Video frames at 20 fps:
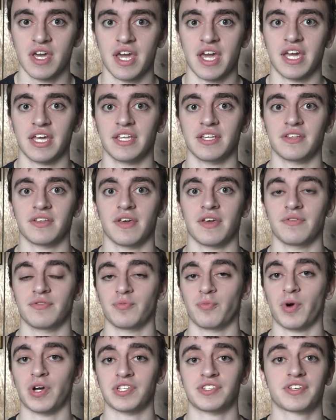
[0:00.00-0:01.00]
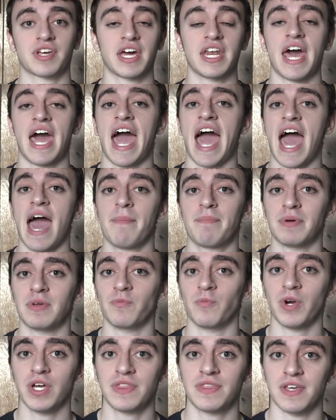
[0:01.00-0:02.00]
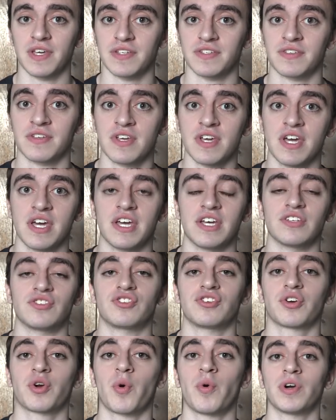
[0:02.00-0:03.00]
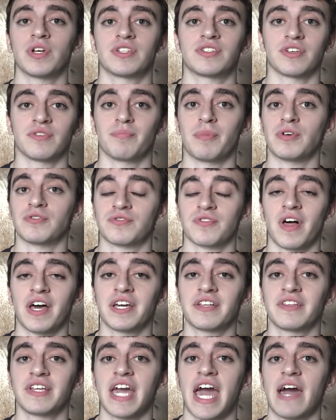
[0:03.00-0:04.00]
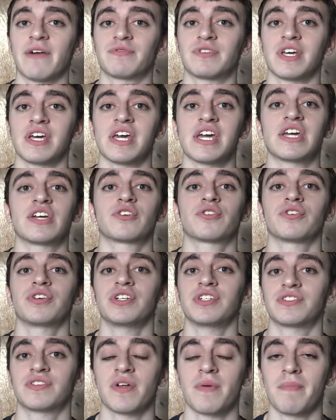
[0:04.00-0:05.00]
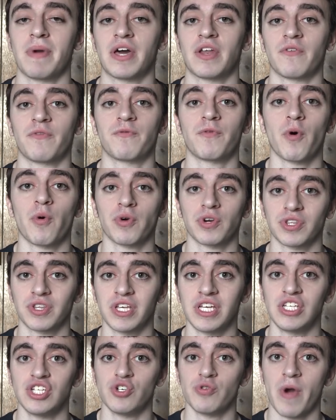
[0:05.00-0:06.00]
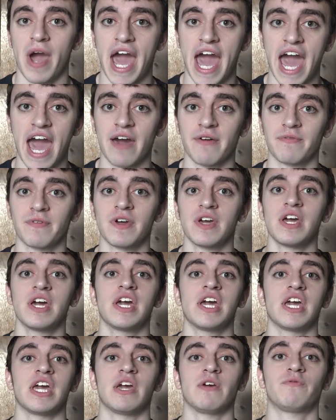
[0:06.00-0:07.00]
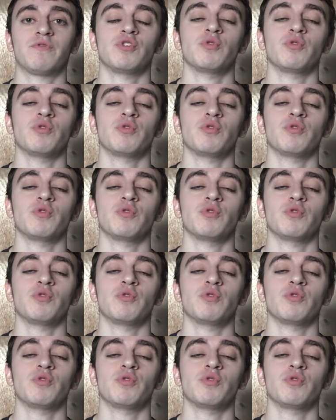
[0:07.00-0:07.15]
And what's going to happen with this is you're going to most likely have to increase the amount of forward lean you have if